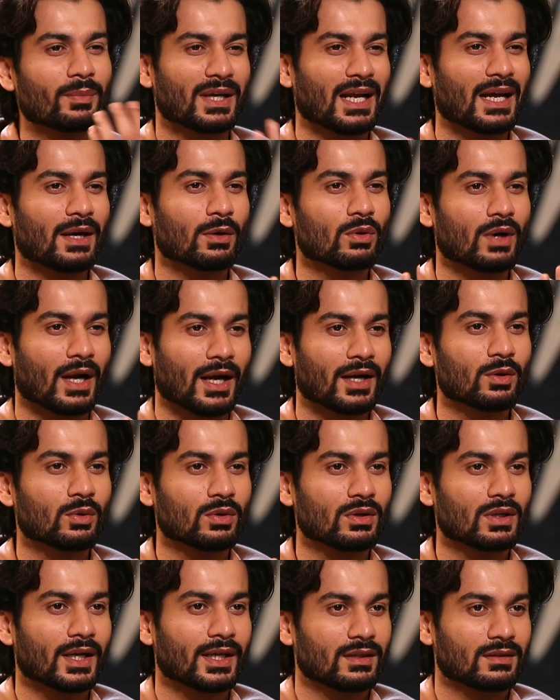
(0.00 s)
I
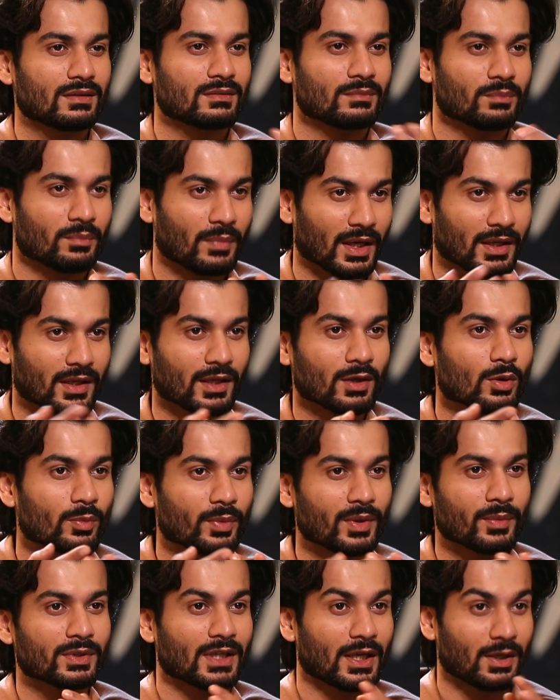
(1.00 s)
don't like butt into
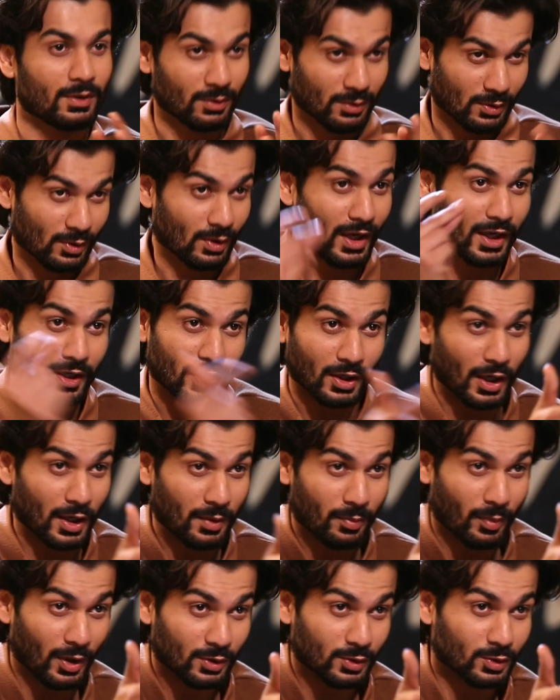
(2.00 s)
people. I don't go like, nahi,
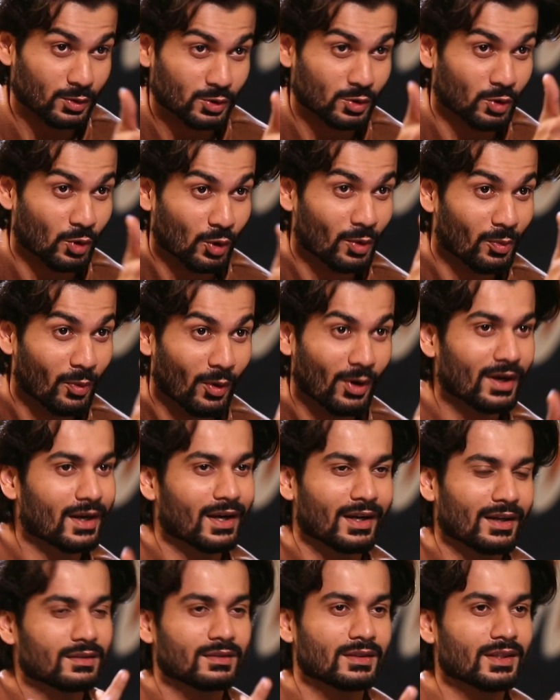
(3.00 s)
but tu jhoot bol
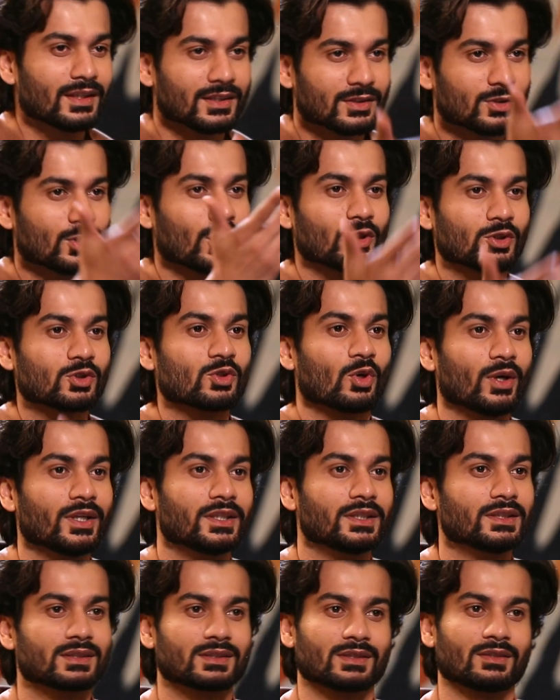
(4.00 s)
raha hai. No, it's your
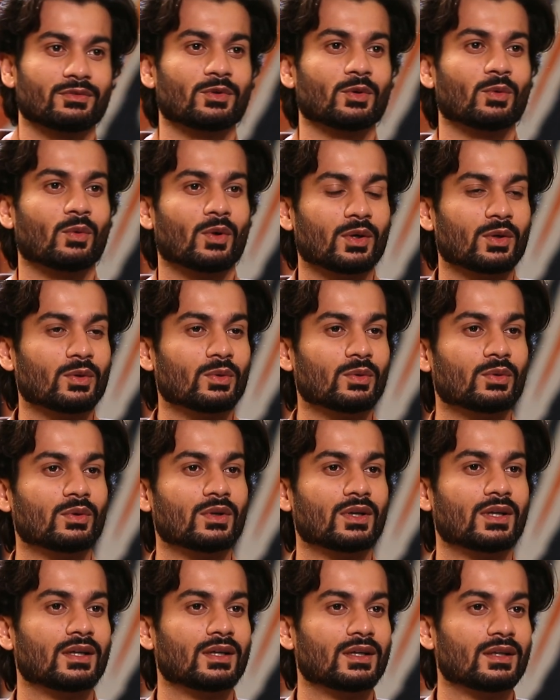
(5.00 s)
choice. If you want to
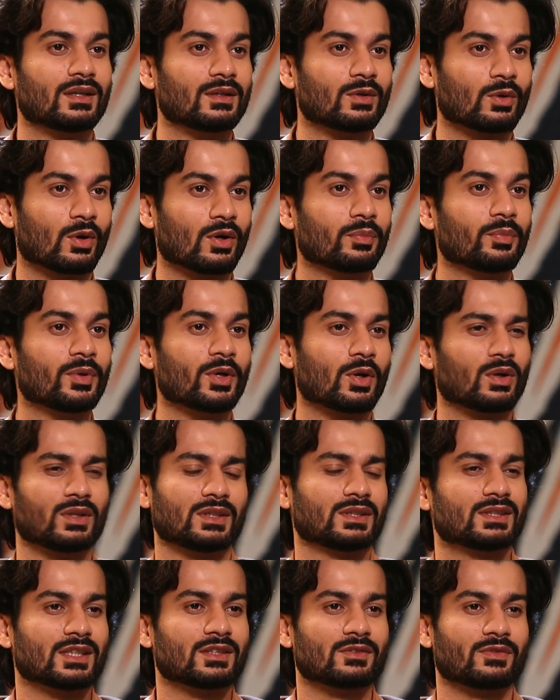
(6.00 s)
not be
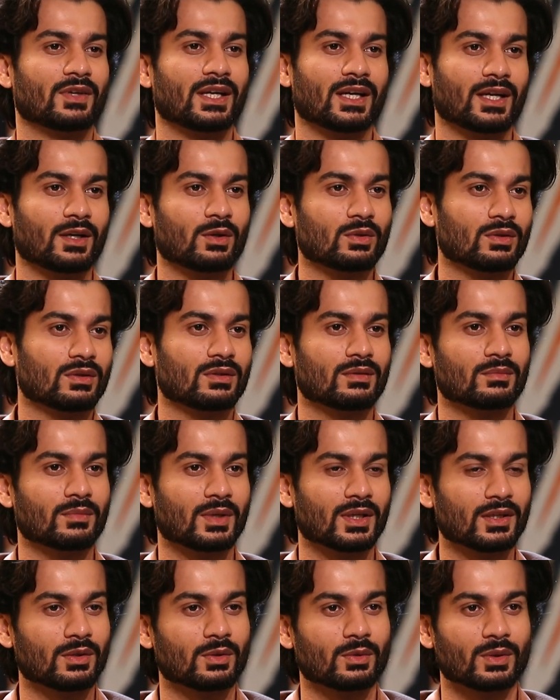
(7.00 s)
honest, that's fine. I don't
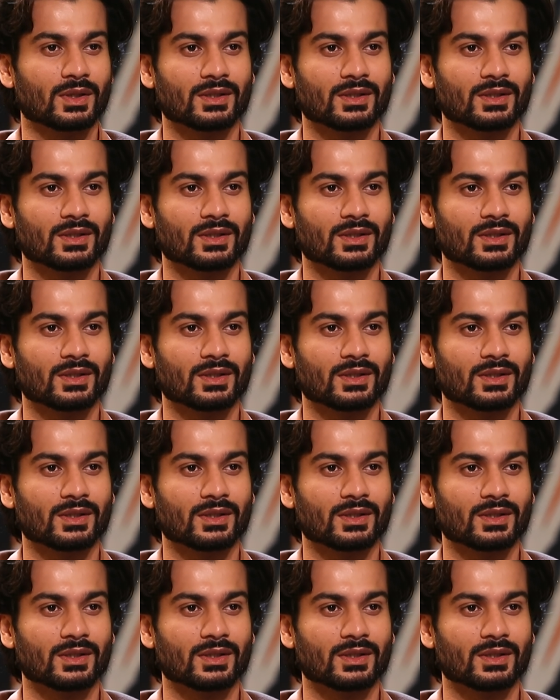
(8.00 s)
butt into it.